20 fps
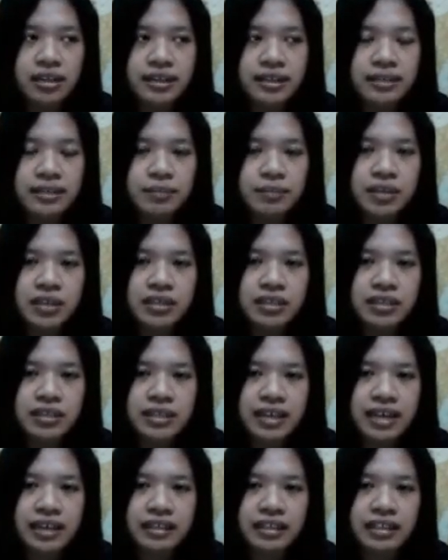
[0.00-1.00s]
This means
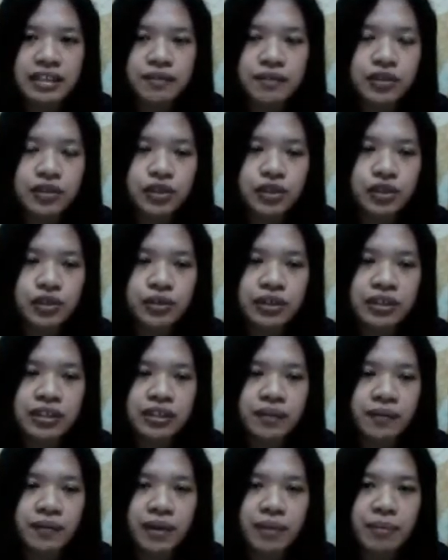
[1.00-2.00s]
that even during
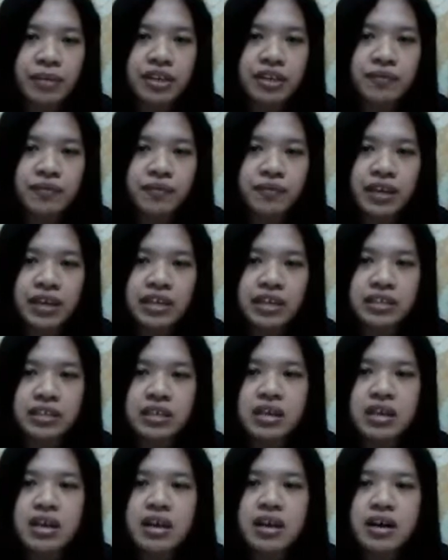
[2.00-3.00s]
the feminine phase,
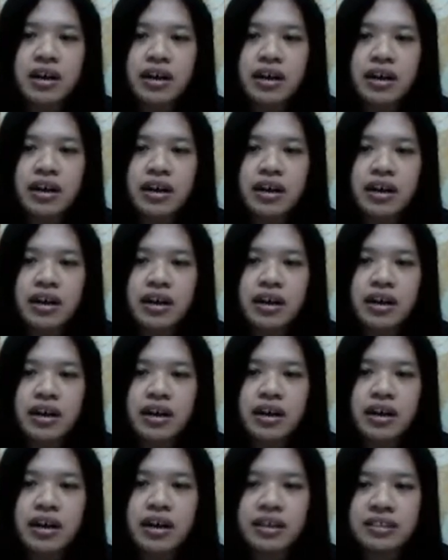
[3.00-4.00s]
women
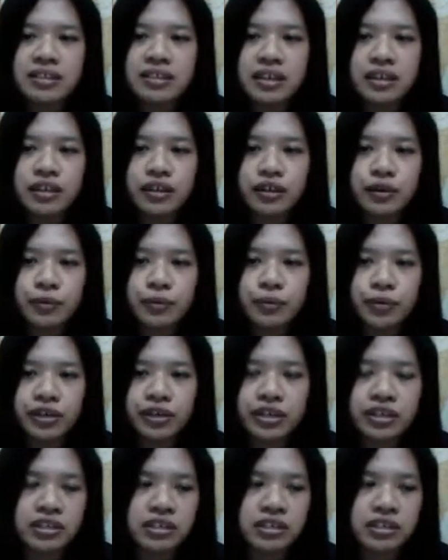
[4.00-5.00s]
did not see their
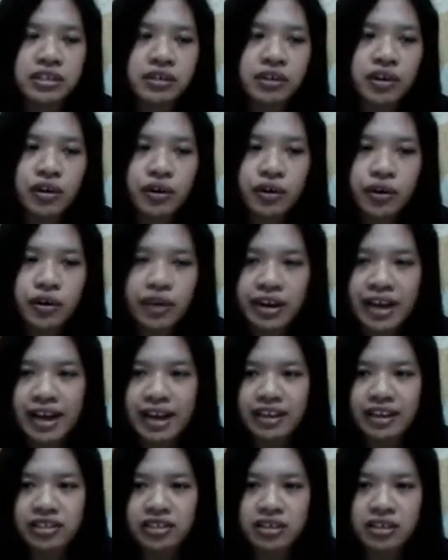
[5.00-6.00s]
works or
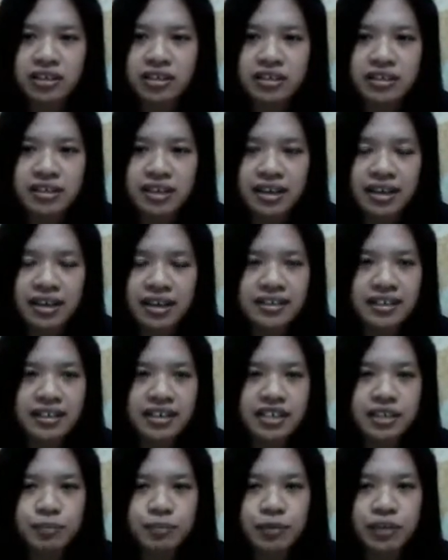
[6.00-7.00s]
actions as an
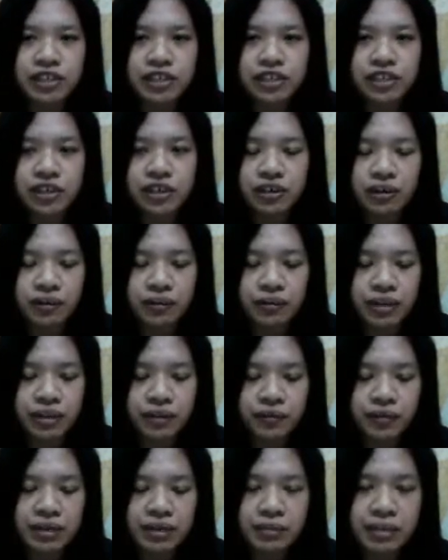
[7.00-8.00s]
expression of
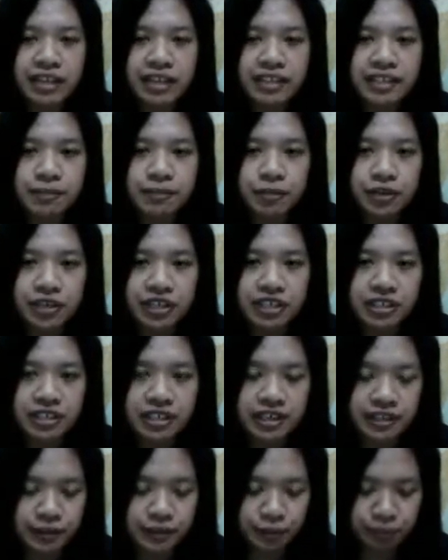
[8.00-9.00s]
their female
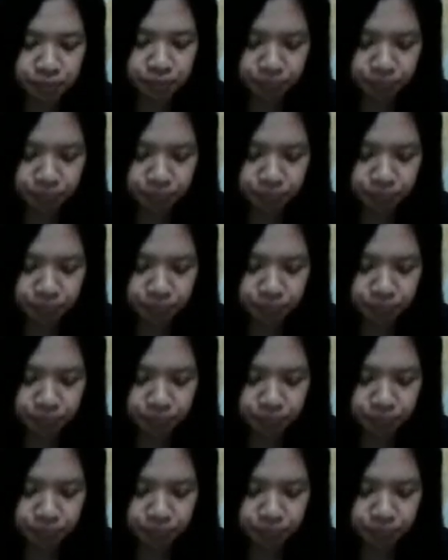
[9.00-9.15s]
experiences.